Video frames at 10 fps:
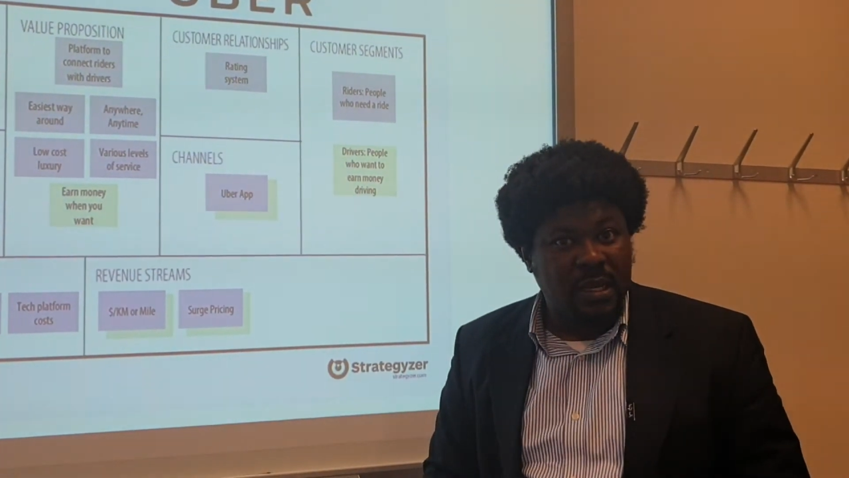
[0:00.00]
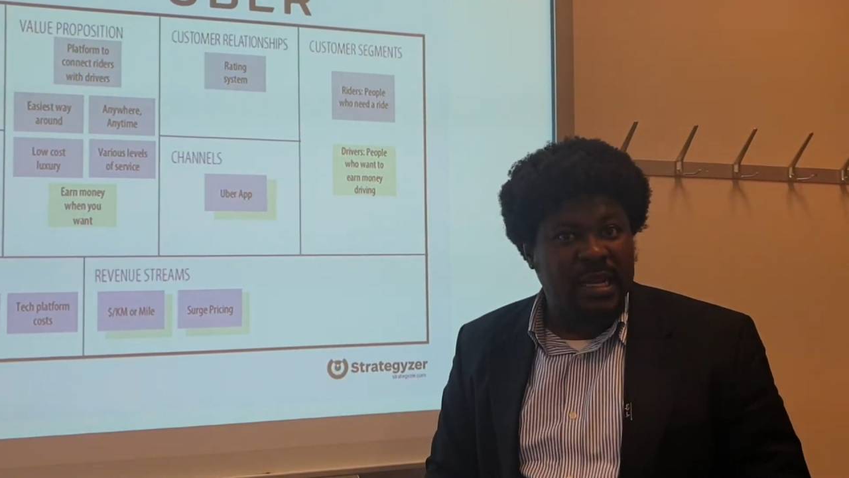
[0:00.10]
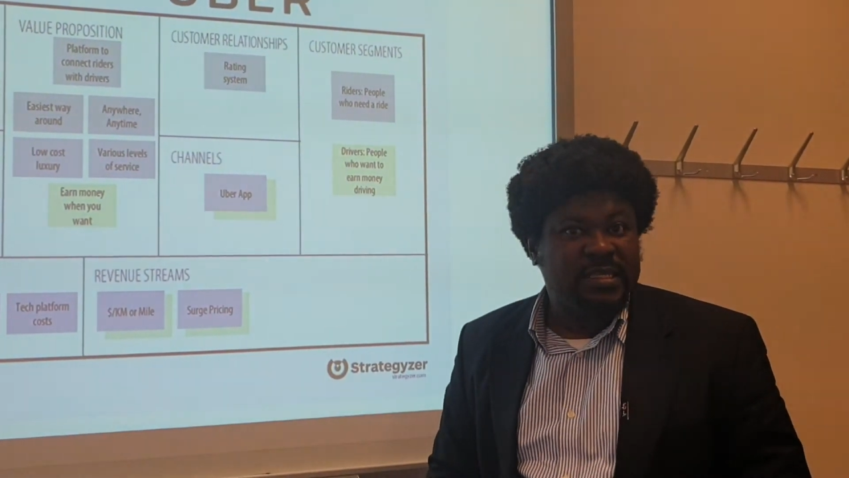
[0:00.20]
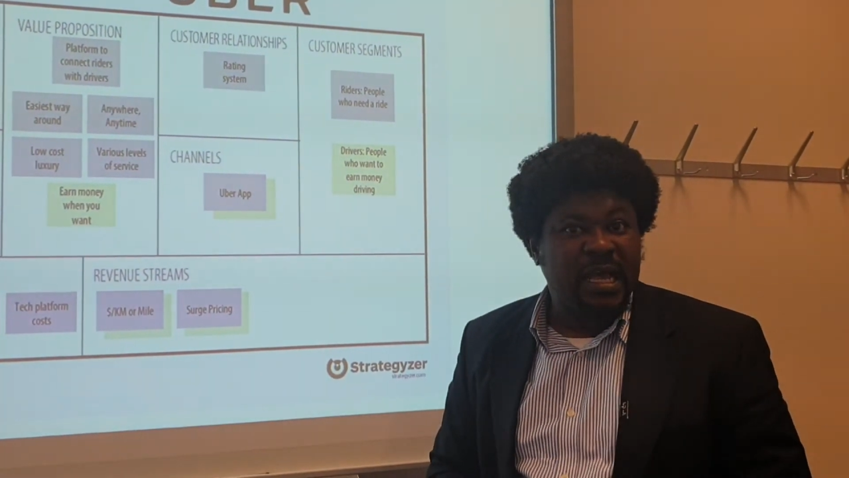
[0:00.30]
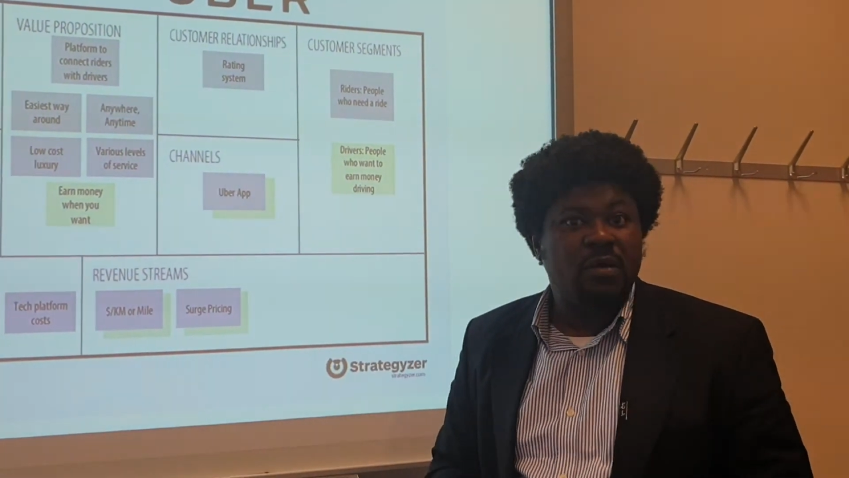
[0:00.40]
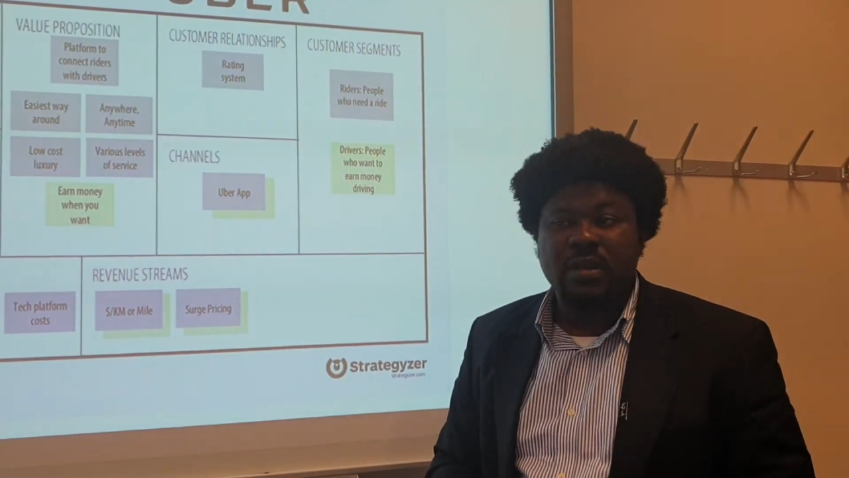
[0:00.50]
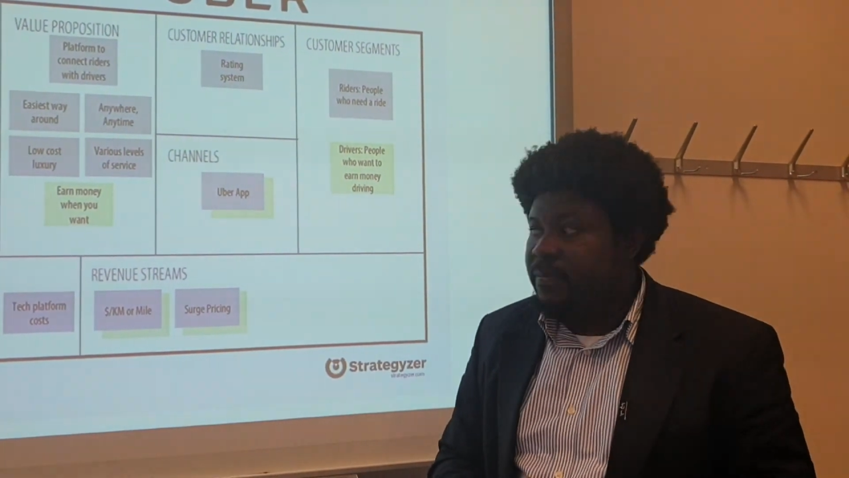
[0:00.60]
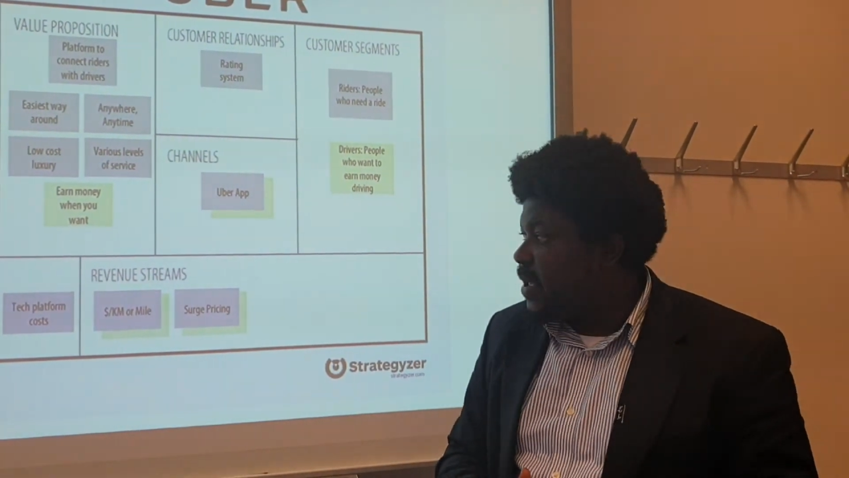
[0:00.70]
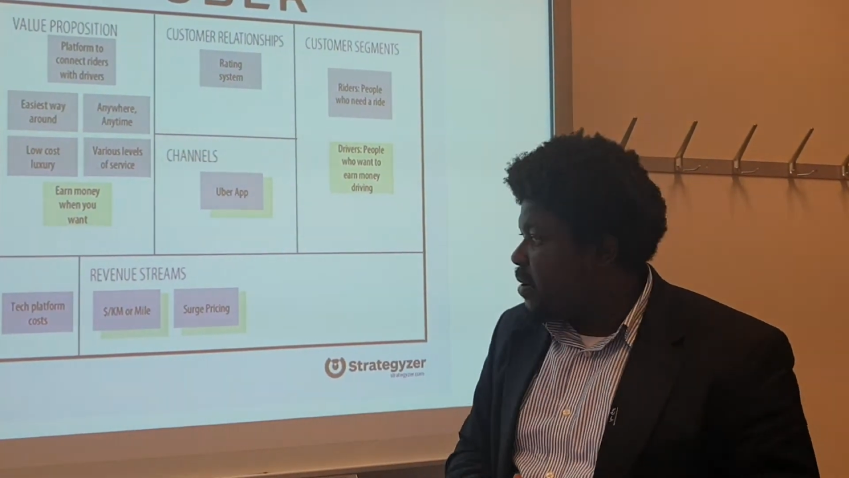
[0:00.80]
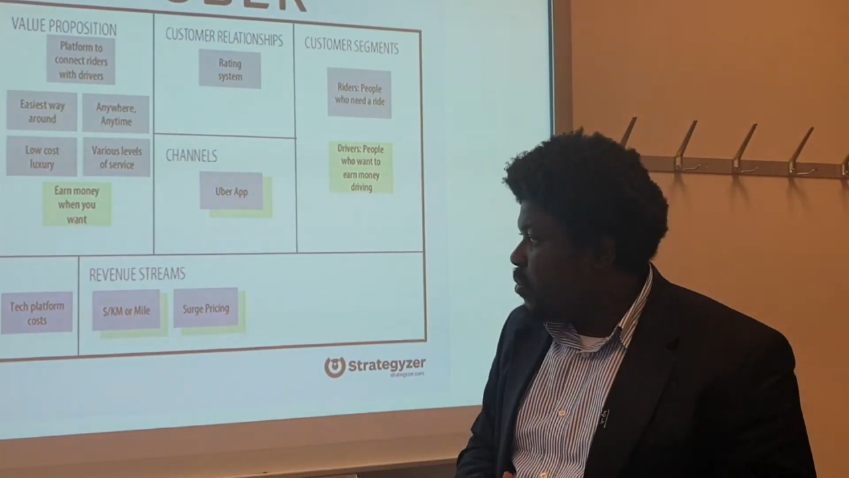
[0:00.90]
That's how they
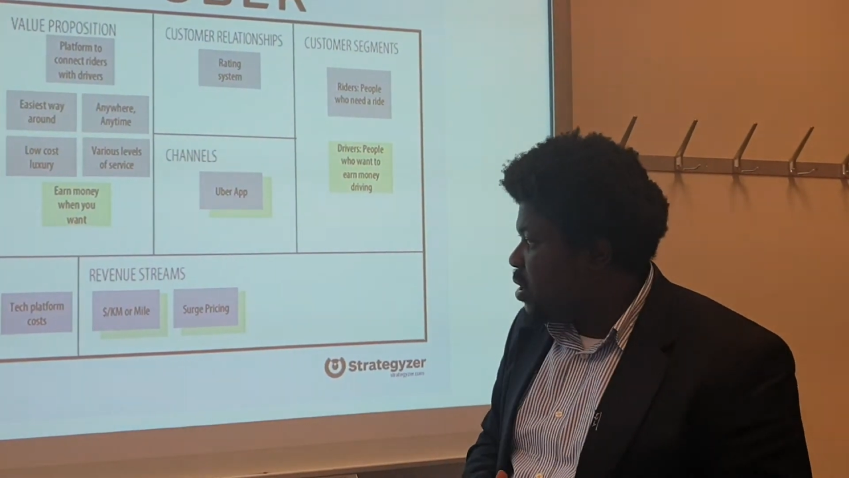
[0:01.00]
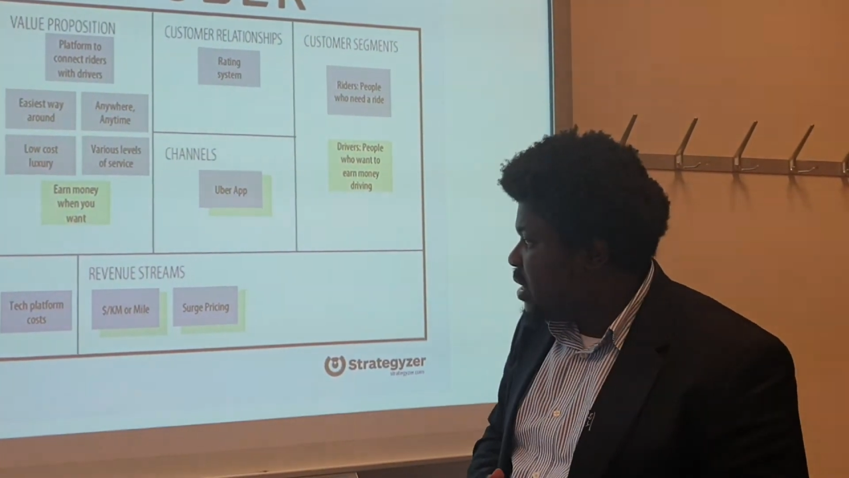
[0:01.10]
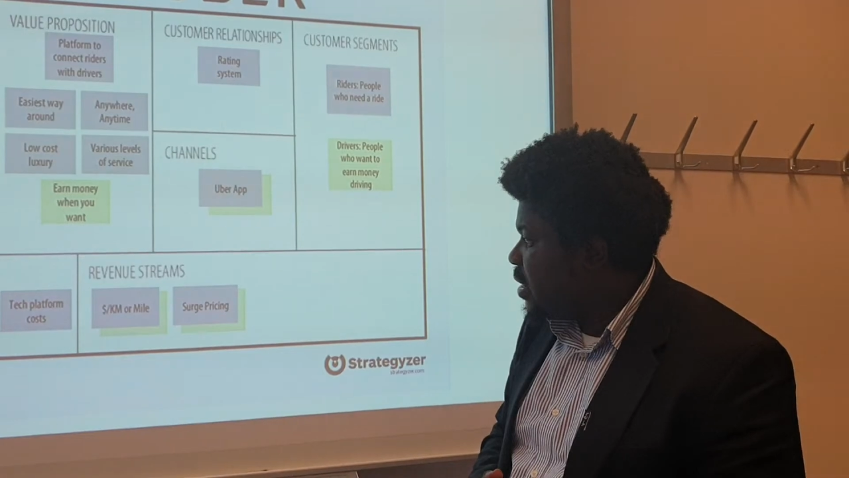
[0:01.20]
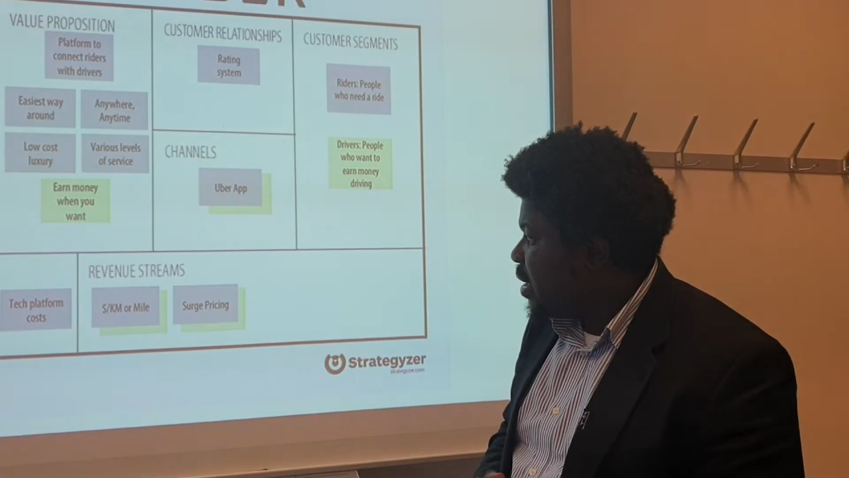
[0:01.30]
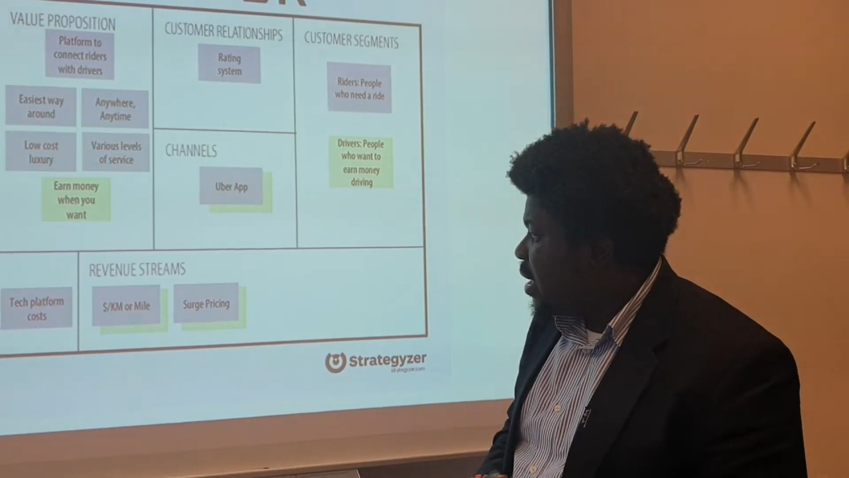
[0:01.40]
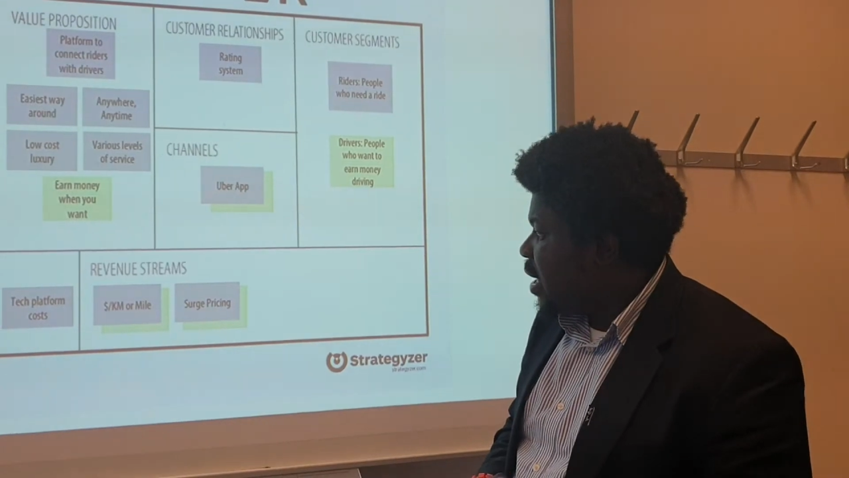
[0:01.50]
make money.